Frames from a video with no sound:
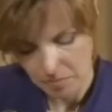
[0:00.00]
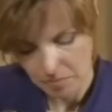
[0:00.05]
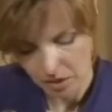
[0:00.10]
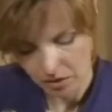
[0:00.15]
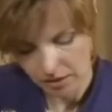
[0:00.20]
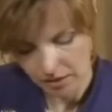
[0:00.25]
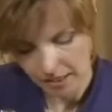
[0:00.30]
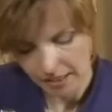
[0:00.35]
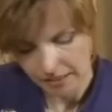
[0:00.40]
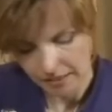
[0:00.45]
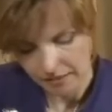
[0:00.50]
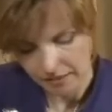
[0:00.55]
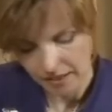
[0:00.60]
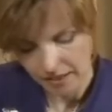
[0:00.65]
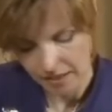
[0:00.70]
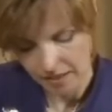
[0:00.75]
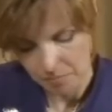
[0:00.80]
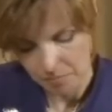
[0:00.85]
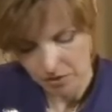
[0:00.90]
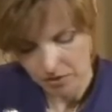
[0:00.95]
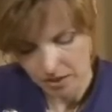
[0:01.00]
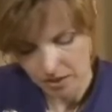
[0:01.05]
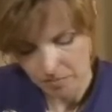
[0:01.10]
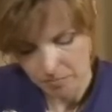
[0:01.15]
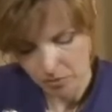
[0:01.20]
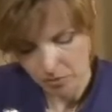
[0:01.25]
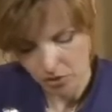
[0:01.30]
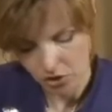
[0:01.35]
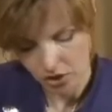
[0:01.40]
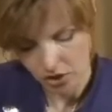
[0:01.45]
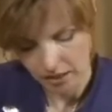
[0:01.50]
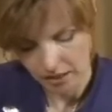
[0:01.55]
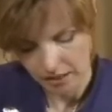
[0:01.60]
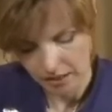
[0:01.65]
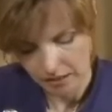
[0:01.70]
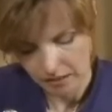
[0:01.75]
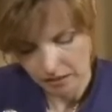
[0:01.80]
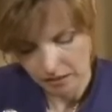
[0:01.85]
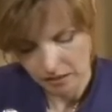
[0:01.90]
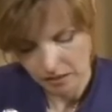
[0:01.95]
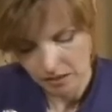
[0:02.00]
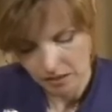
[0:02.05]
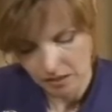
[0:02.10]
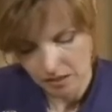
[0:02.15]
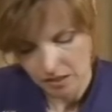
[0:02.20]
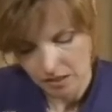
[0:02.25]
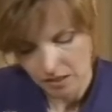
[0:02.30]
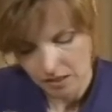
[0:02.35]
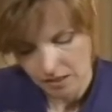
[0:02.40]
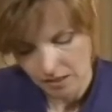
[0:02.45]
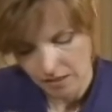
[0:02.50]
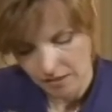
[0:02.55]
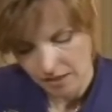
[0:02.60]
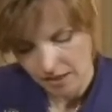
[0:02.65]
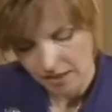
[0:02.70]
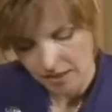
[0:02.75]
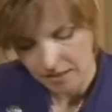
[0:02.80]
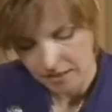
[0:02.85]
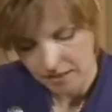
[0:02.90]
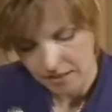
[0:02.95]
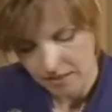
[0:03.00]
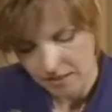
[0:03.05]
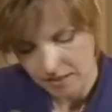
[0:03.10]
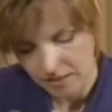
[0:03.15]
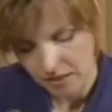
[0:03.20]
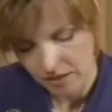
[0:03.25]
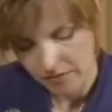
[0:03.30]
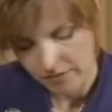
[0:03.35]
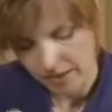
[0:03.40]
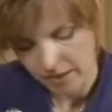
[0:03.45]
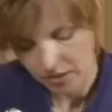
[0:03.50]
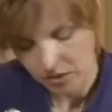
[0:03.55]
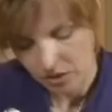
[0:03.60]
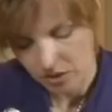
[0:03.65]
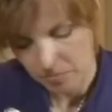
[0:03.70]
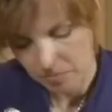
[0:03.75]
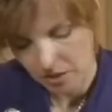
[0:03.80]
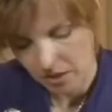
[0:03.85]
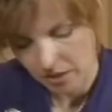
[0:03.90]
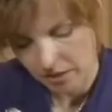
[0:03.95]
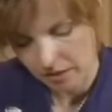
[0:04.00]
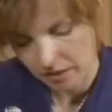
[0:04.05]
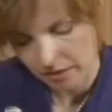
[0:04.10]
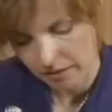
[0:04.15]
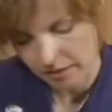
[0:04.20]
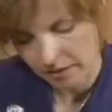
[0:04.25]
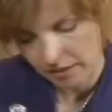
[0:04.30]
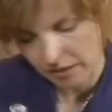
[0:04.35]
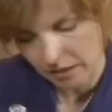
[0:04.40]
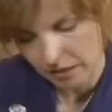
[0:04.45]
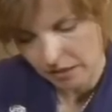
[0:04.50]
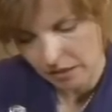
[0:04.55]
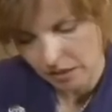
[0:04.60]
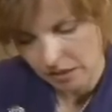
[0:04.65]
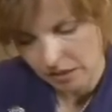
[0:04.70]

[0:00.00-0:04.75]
bulking there because I'm pushing it. That's the erector spinae there.